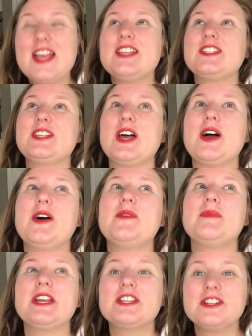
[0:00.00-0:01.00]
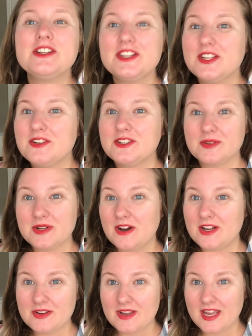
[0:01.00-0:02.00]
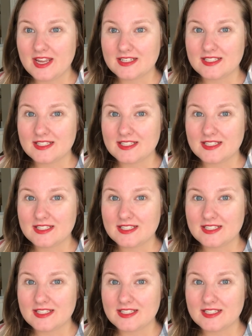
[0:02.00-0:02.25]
So make sure that you're doing all you can